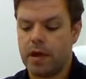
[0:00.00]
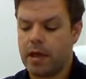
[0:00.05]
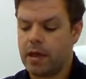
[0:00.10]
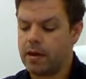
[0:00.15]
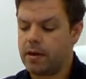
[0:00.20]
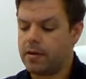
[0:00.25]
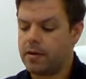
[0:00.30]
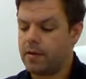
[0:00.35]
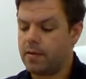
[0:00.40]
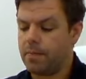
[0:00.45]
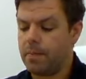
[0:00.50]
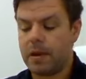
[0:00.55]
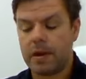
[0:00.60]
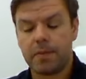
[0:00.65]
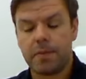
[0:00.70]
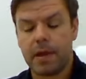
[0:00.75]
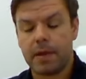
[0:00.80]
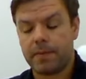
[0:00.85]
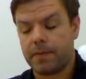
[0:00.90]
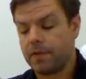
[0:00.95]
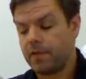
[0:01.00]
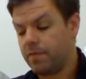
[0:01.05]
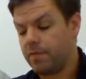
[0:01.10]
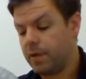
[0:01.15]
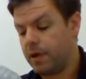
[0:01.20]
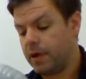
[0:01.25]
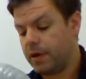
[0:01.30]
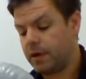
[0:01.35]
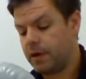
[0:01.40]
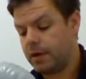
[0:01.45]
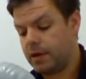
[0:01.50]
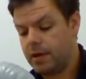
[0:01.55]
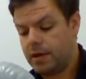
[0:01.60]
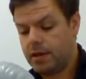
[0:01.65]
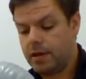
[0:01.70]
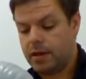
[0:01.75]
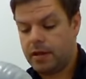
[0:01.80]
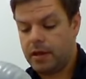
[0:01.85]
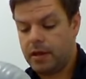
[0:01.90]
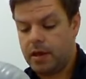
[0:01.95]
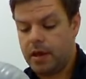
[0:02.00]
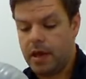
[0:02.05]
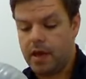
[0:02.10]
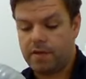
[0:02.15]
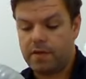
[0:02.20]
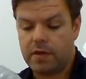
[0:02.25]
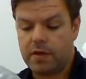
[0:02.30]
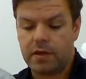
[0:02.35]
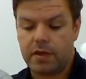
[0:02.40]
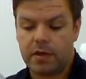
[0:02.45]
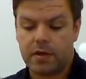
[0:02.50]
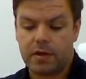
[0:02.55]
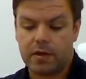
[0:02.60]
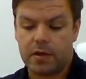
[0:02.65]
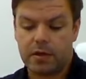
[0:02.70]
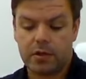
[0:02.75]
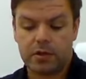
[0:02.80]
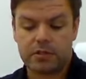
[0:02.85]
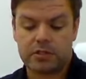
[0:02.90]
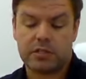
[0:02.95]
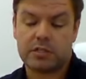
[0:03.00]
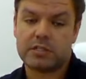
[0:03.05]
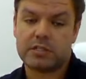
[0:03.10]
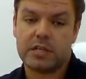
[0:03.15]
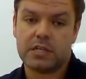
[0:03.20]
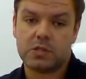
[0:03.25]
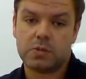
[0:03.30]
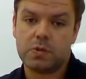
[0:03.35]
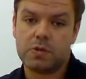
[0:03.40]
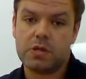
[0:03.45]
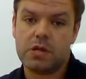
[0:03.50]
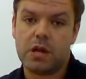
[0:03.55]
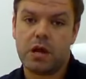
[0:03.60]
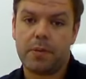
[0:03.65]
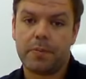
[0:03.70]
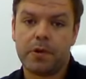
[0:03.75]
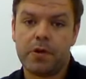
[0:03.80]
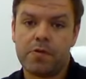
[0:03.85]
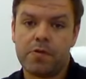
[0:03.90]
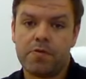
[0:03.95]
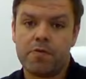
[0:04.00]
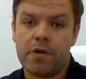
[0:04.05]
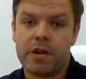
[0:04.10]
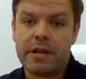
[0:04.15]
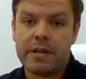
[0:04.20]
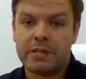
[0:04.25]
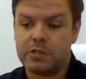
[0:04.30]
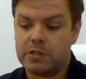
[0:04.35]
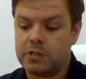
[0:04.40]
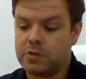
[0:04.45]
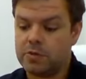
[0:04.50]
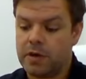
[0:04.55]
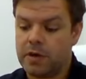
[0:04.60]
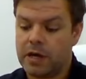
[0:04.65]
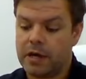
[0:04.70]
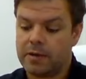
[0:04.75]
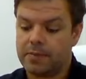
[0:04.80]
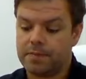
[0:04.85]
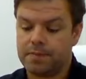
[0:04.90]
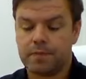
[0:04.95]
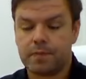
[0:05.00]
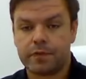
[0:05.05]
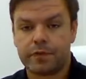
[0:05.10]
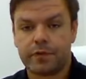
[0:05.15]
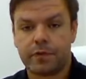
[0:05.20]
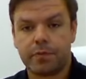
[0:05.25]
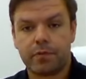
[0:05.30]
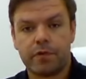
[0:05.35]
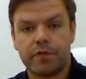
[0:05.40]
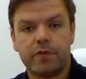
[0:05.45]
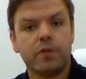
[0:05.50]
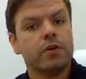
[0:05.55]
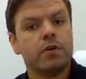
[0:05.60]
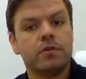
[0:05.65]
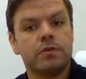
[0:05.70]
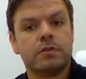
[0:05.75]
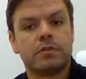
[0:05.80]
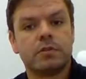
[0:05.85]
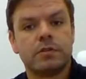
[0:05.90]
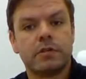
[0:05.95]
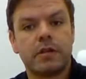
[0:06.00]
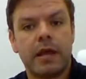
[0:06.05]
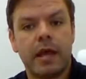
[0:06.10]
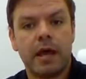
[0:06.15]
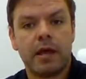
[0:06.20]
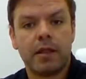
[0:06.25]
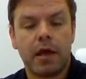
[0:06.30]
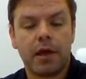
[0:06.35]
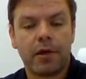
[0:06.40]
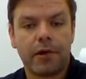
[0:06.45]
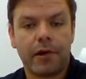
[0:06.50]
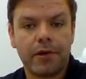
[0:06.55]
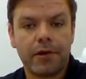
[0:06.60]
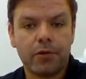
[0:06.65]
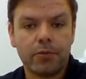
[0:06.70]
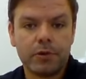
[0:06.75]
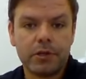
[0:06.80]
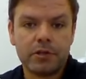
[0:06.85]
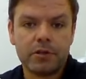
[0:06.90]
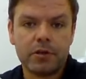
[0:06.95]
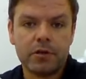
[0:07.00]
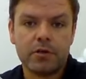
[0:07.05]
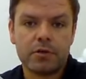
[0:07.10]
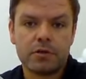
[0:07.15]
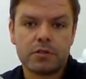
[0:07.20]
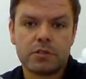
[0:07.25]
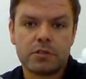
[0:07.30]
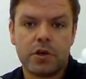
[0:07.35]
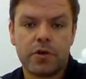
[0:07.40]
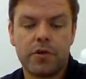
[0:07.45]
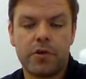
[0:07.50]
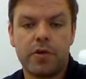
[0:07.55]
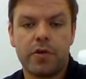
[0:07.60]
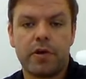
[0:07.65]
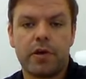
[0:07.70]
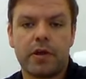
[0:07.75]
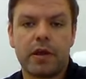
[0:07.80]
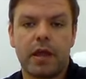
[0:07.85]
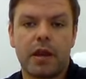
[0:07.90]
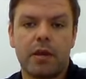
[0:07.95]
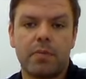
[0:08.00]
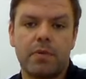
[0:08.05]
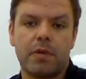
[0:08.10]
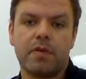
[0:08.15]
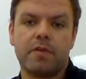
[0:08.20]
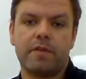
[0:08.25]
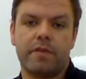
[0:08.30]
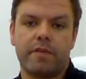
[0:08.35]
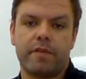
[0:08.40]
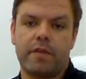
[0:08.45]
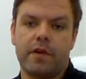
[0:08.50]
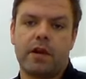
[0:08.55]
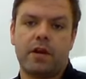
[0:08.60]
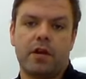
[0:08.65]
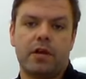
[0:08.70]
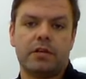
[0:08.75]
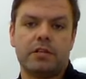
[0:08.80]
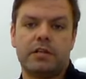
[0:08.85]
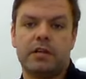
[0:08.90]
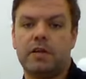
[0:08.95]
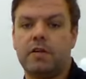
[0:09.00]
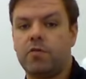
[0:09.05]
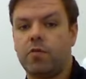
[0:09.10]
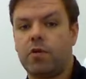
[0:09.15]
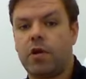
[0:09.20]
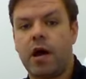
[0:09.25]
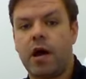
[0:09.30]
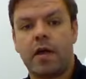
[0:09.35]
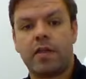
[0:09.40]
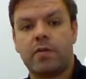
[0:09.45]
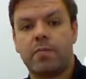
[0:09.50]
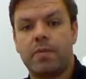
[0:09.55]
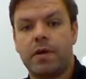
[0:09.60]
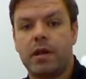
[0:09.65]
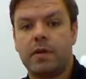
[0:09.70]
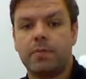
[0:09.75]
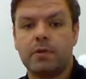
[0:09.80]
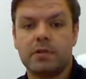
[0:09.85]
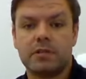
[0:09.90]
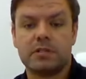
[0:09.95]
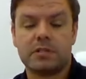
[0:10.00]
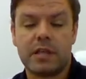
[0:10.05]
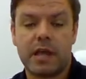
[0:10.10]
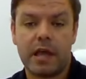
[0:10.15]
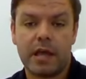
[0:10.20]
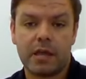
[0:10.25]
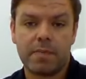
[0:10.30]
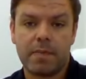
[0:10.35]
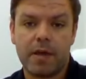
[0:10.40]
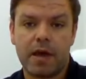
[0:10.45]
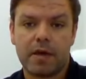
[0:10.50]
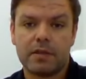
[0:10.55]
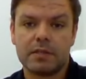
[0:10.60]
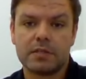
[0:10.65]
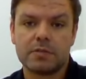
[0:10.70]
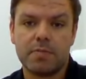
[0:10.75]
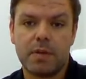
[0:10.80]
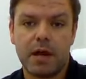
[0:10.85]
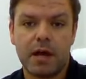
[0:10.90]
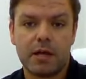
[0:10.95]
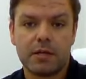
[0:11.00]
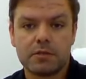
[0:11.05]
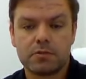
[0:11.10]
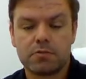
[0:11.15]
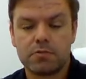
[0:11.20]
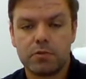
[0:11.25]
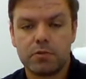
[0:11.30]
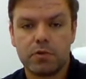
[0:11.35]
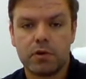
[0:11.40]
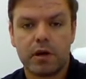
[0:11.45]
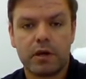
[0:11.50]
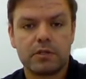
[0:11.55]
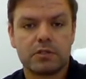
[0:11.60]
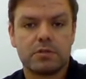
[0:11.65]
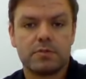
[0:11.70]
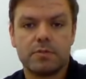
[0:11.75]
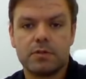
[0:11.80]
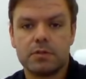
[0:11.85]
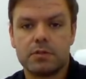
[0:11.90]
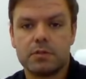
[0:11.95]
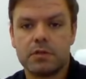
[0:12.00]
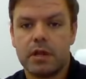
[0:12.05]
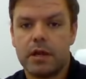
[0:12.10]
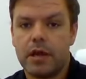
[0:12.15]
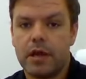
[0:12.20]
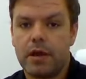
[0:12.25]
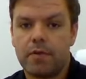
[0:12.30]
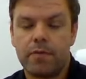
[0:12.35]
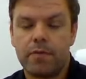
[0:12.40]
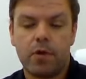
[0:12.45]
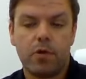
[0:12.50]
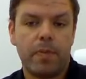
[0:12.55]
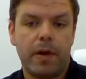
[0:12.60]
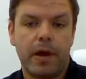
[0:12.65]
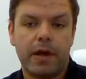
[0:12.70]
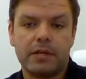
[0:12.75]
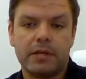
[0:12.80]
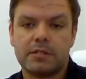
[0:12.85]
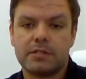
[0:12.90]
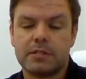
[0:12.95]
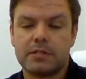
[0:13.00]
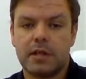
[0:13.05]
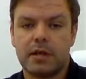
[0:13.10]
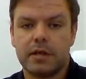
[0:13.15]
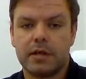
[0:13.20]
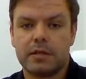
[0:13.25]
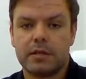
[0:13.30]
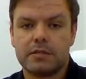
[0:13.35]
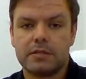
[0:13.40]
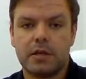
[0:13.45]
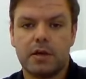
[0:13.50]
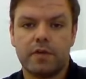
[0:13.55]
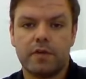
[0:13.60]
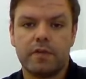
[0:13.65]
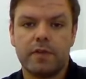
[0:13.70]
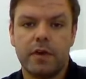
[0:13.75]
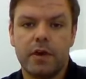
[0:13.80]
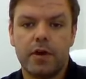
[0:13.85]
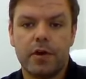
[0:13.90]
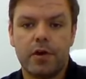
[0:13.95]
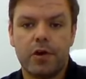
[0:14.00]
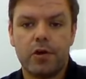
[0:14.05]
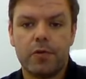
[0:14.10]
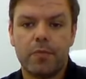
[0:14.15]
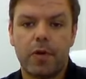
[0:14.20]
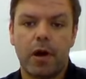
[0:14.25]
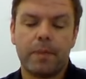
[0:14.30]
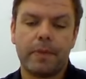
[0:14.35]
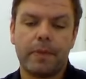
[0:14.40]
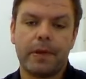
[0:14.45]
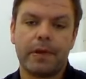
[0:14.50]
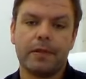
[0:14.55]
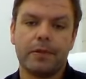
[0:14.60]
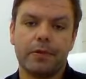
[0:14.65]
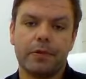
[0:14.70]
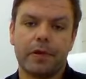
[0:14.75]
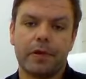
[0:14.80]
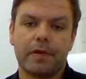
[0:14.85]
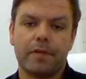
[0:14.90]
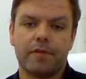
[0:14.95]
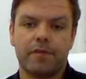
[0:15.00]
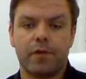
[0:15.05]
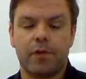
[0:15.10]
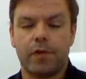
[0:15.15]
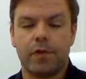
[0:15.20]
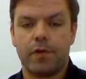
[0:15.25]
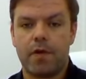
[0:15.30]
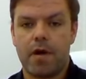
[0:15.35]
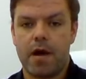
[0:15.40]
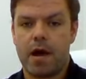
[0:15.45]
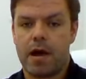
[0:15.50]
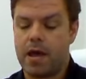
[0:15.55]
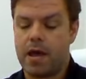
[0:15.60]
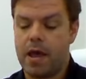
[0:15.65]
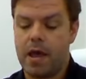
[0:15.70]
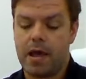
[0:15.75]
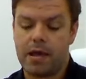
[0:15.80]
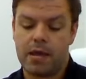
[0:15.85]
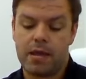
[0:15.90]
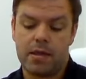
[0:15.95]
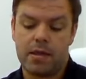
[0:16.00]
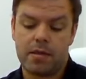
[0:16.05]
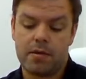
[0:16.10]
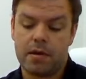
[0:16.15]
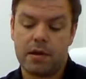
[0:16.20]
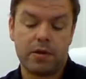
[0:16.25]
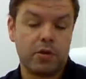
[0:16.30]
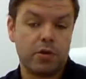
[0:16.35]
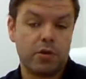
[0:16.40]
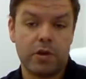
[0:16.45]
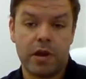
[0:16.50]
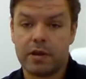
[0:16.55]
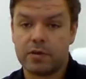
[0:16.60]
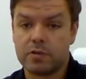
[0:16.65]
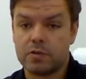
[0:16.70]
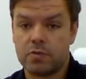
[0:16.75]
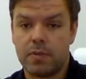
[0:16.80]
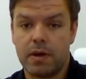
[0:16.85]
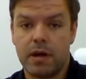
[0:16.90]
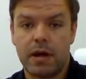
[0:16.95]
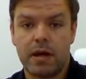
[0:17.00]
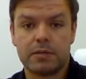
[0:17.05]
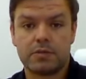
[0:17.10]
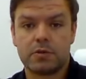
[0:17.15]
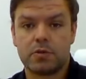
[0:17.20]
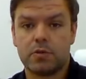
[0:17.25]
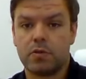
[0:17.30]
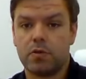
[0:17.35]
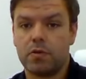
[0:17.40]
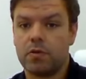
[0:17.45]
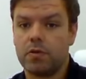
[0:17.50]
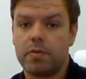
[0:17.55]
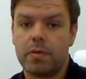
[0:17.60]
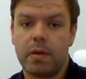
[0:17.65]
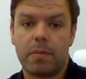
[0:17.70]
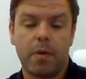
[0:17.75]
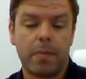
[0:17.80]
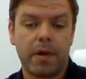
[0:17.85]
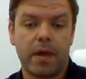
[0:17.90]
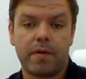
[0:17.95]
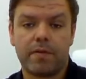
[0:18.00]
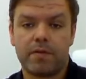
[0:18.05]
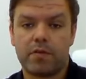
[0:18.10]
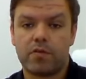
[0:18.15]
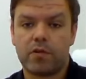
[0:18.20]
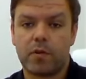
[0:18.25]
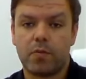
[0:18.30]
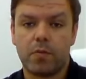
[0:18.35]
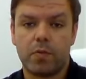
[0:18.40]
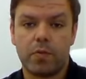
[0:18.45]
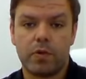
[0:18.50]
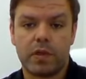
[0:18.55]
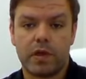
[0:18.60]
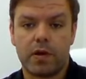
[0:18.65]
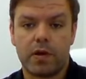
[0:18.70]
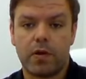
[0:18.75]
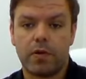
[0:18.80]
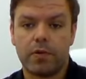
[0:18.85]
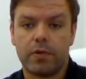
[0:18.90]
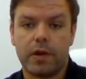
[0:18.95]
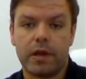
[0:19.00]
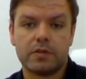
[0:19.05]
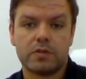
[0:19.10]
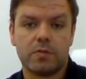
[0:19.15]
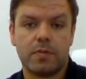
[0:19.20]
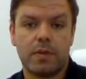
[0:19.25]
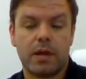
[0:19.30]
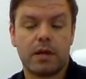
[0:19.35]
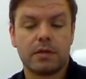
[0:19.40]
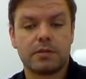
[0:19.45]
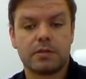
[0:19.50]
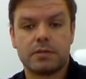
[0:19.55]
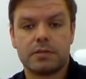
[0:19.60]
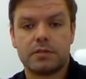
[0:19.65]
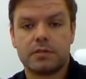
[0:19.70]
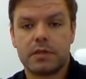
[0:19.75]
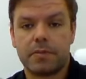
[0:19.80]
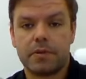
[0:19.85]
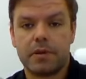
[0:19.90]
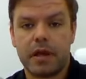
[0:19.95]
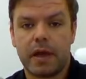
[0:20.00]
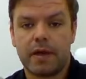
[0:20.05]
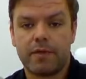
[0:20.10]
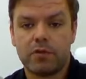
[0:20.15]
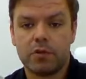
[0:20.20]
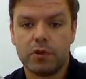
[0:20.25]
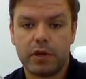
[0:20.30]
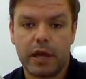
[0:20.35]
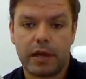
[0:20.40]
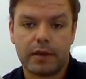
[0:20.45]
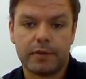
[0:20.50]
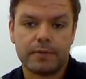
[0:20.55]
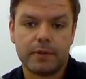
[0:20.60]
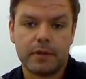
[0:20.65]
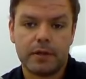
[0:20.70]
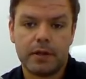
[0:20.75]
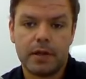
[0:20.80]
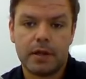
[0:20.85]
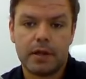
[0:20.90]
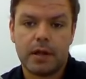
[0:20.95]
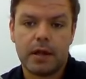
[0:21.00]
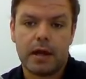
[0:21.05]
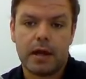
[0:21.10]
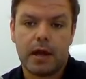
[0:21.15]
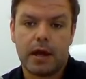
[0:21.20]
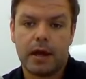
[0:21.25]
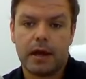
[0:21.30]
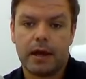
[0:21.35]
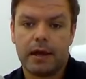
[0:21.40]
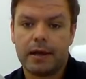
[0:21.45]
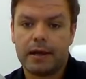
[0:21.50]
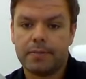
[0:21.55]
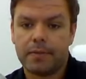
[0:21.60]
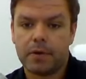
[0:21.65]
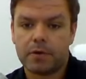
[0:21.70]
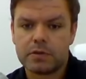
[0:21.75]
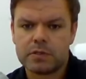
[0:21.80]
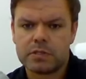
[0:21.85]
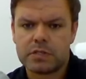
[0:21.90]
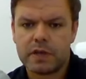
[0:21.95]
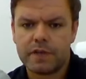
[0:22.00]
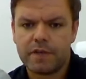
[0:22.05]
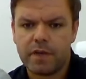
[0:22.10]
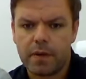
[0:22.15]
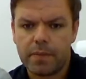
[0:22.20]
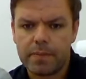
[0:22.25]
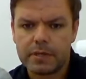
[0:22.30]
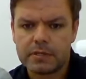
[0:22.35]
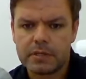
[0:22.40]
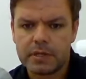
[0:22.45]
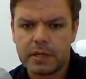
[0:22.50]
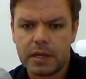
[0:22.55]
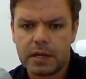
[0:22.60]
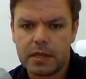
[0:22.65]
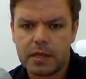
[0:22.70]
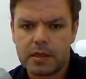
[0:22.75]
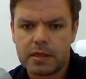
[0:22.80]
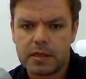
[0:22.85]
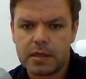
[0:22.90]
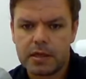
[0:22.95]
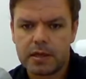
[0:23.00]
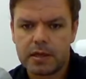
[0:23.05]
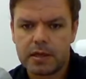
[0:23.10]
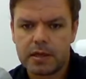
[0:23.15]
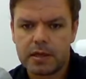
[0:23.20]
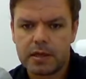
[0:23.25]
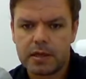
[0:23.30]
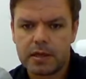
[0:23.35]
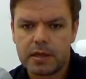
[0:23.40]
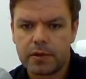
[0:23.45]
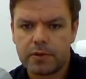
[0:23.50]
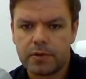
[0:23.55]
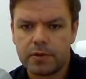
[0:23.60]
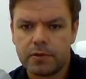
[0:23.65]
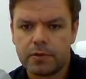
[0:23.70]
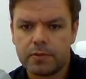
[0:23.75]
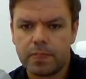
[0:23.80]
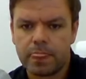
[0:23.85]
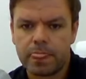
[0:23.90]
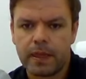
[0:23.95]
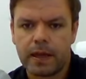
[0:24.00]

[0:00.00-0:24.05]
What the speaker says: And many people have been having a lot of success with it. I'm going to read you some reviews now, like I normally do, so you can get a bit of an idea of what other people are saying about this mask, real customers, real patients like yourself, who might be looking for a new nasal mask, or they might be having trouble with their old nasal mask. This is something to have a look at. I'll just see if I'm missing anything at all.